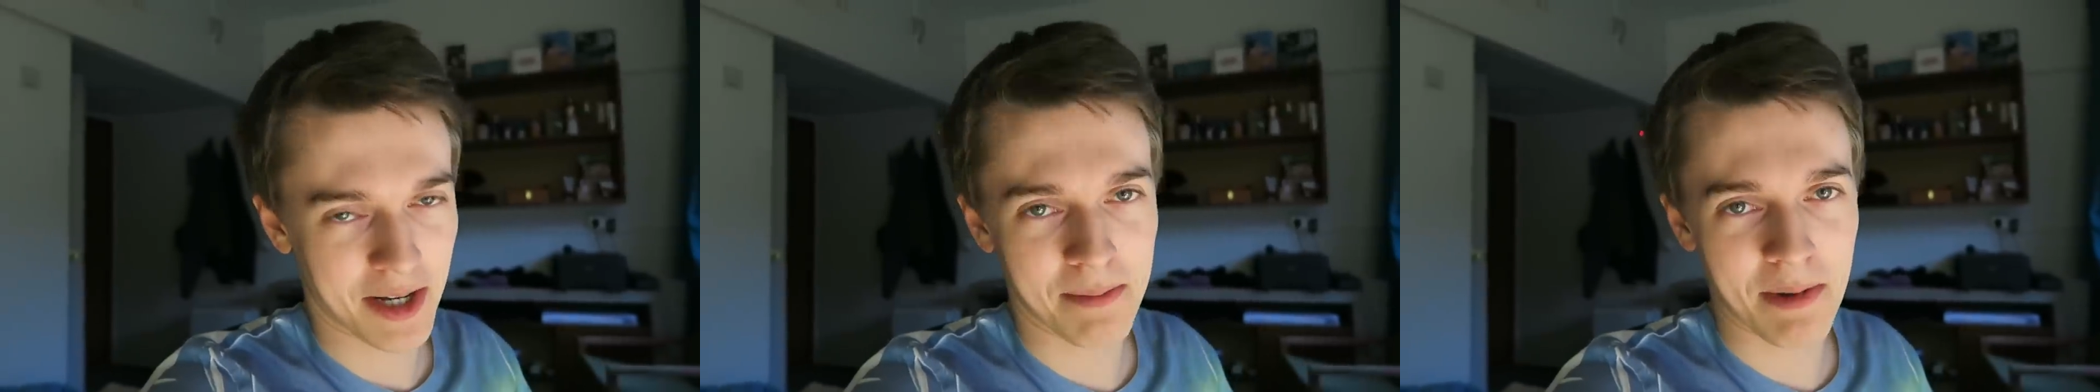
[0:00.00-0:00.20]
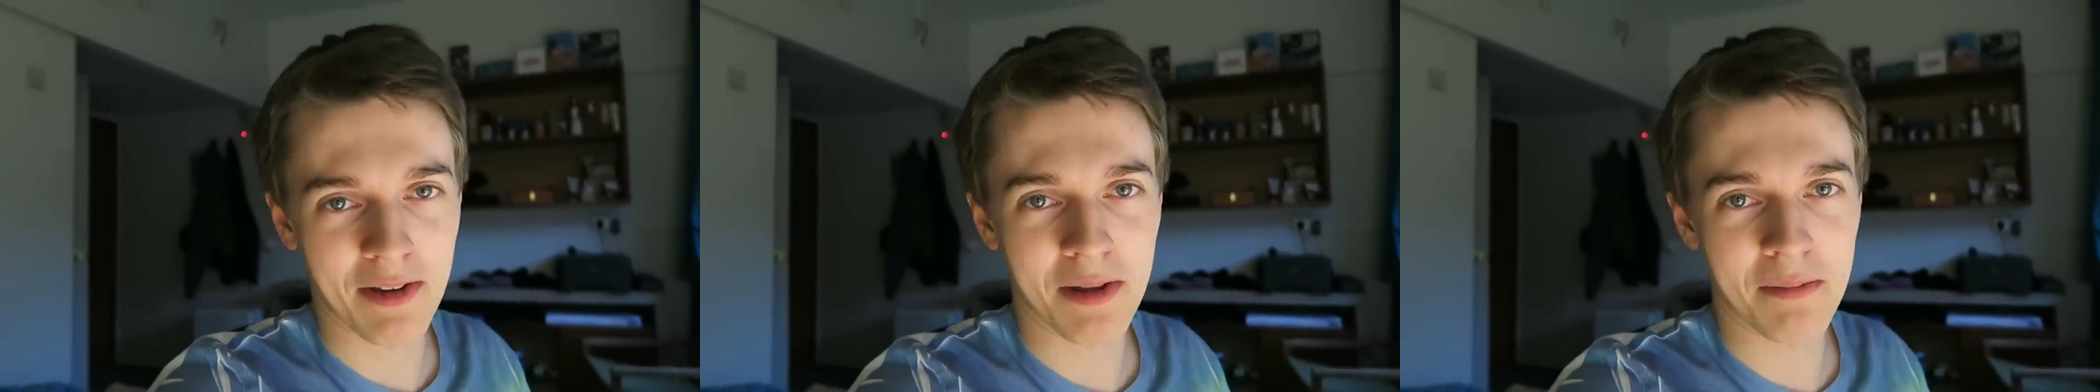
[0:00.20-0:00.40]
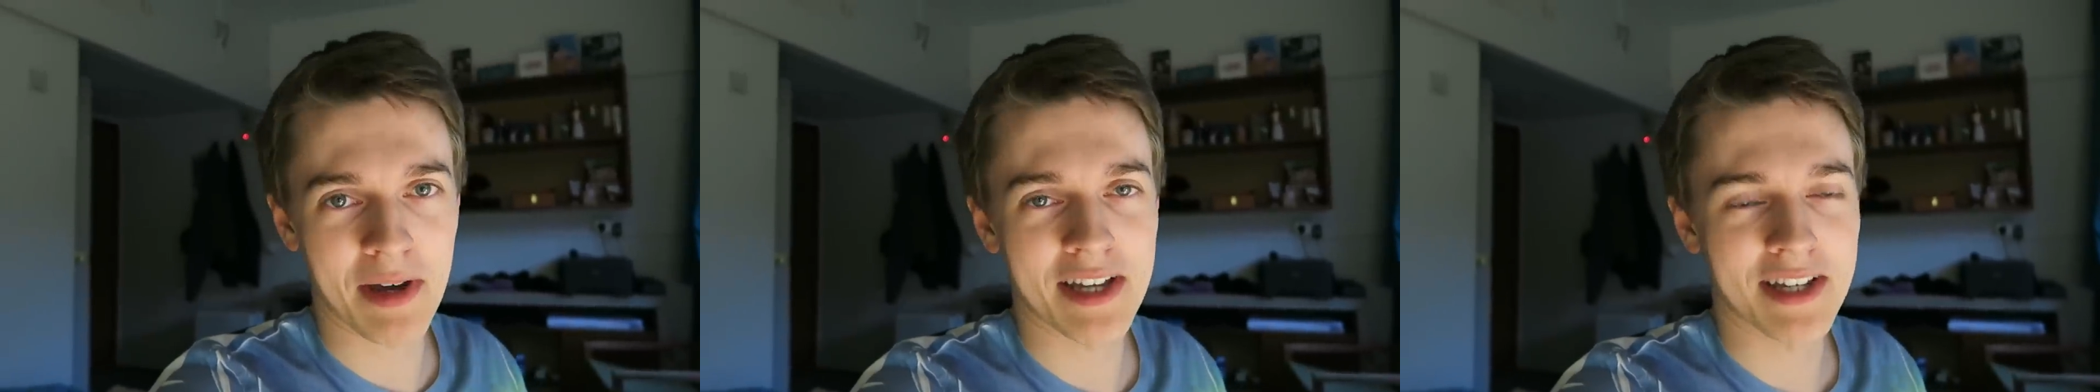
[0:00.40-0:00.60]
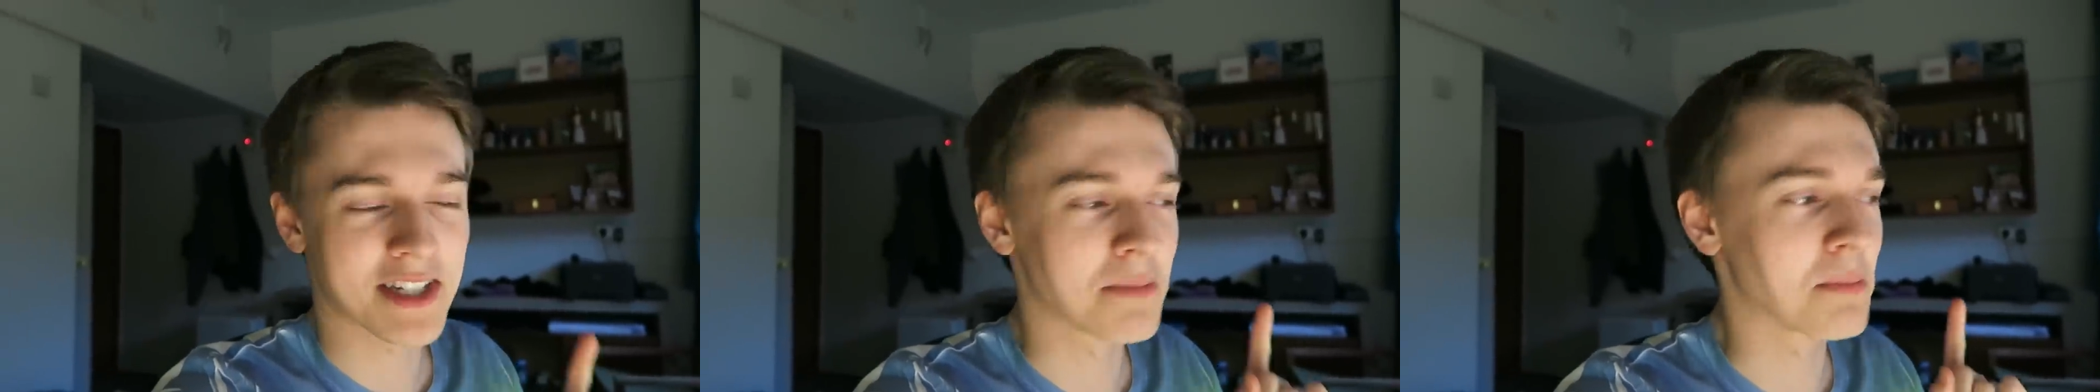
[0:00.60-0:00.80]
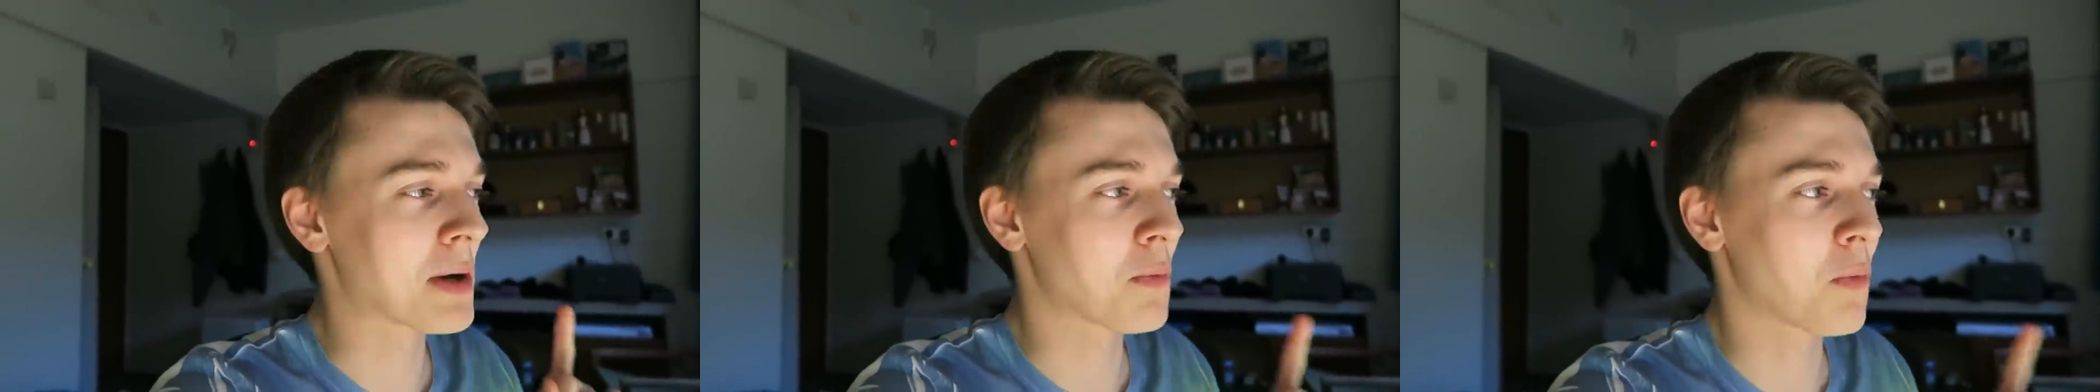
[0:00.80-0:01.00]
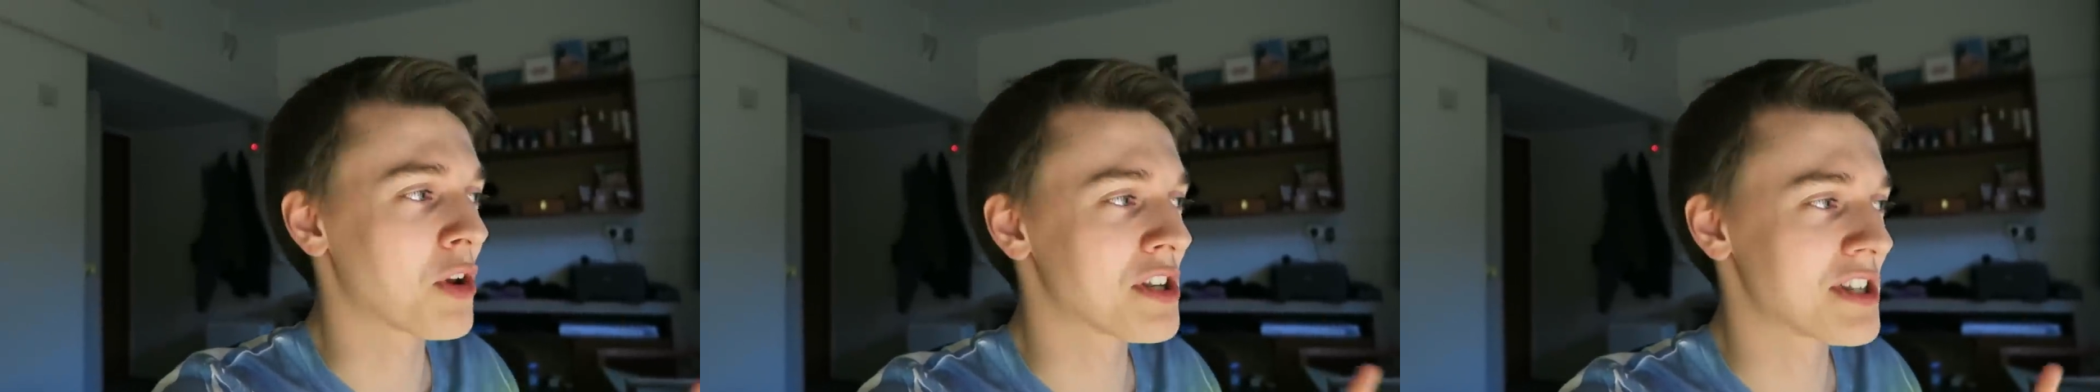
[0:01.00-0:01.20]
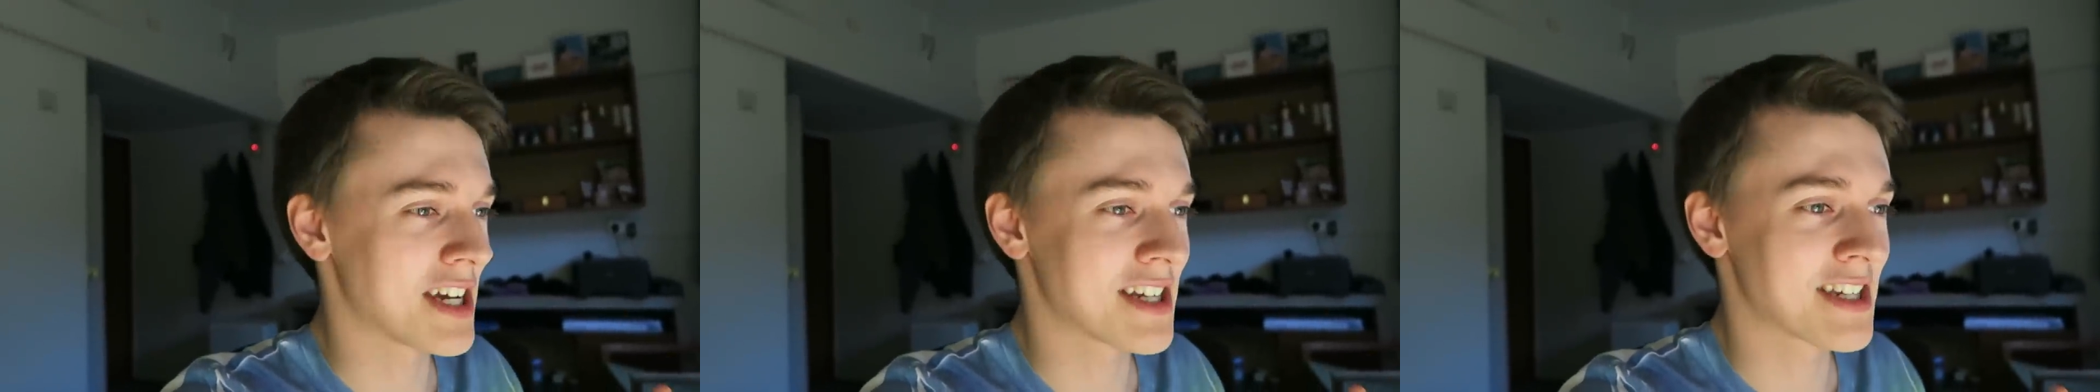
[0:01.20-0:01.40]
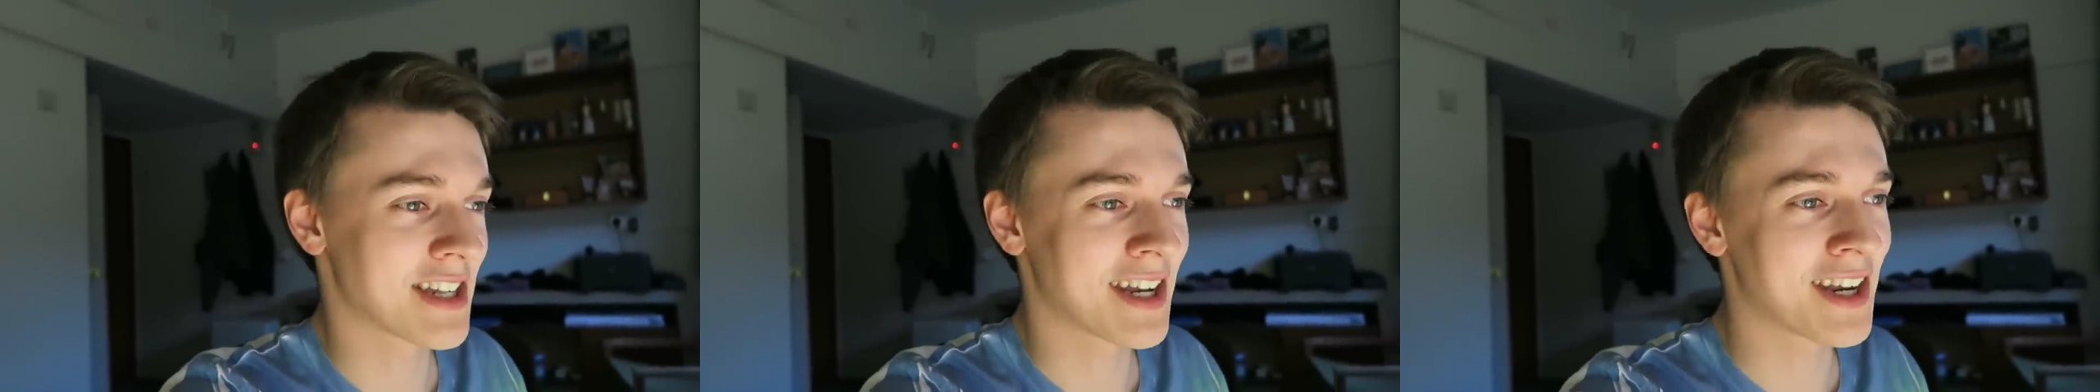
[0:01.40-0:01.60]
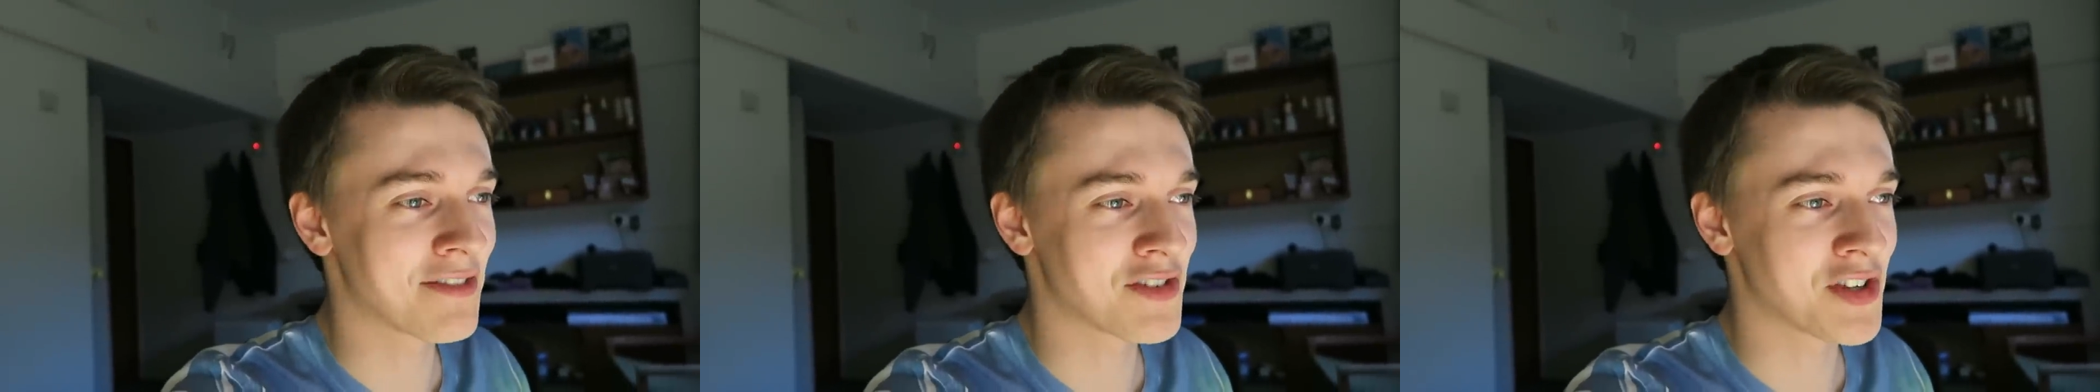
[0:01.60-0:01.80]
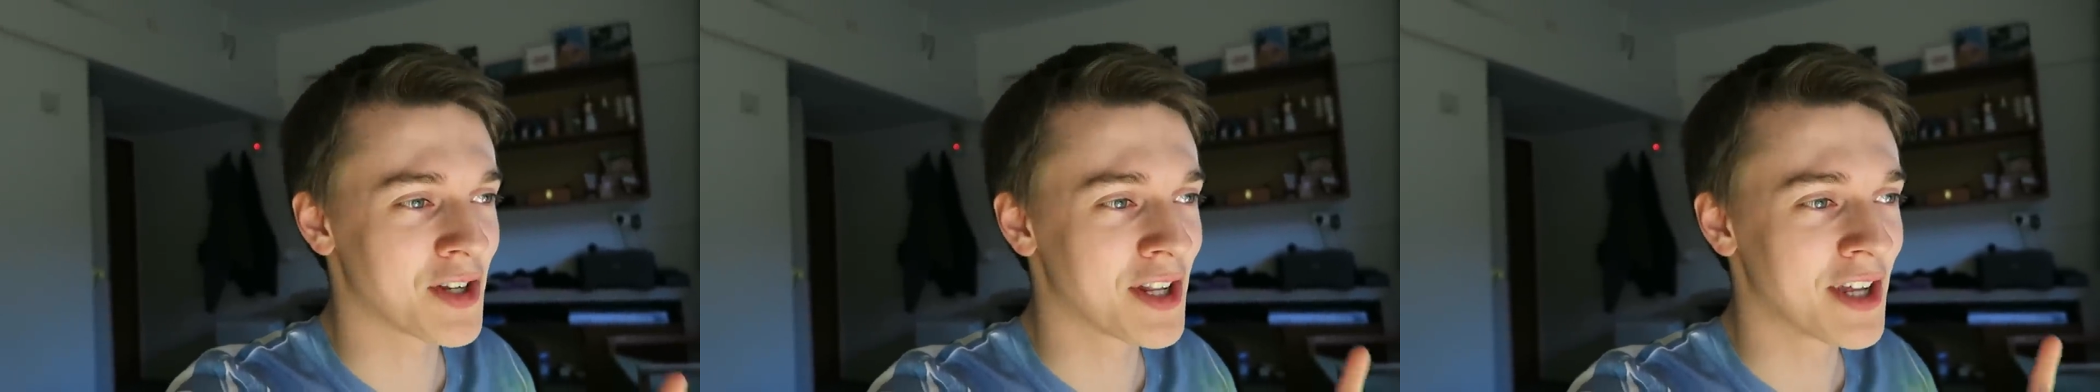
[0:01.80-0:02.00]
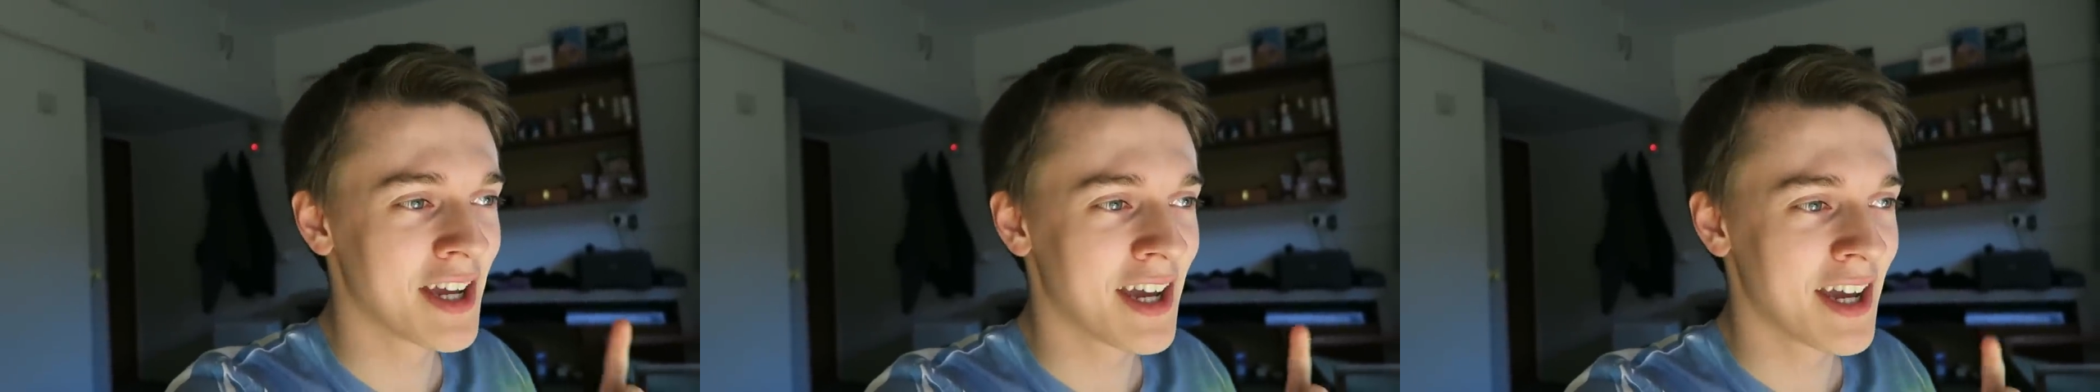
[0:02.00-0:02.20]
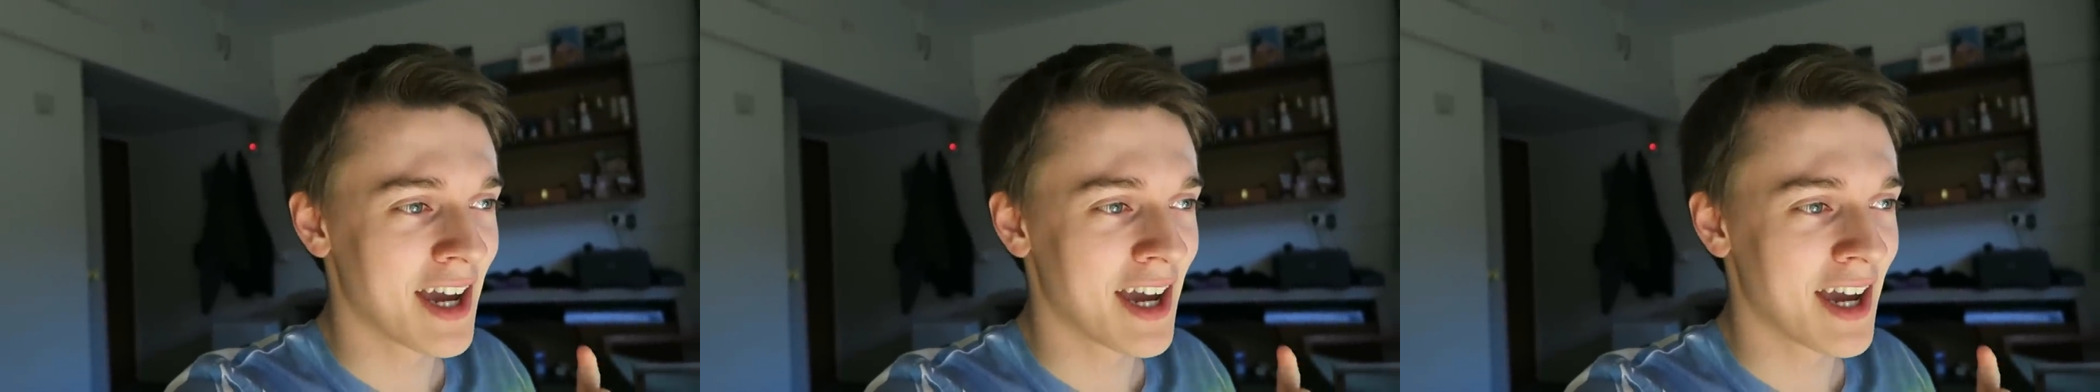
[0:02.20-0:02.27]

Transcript: come out the best in my one test that I've done,